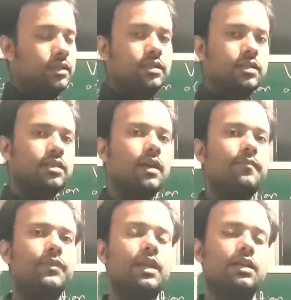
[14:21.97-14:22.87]
This is the
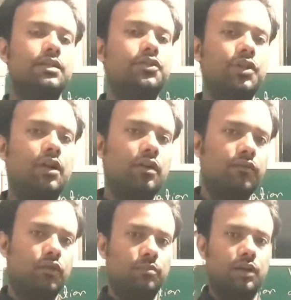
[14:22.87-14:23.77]
general
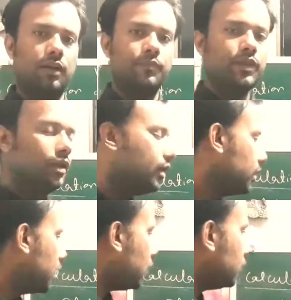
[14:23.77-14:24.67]
formula.
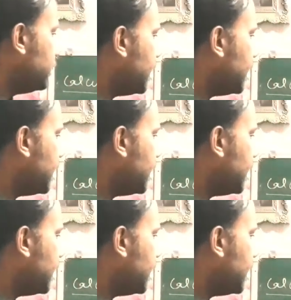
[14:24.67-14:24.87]
Now the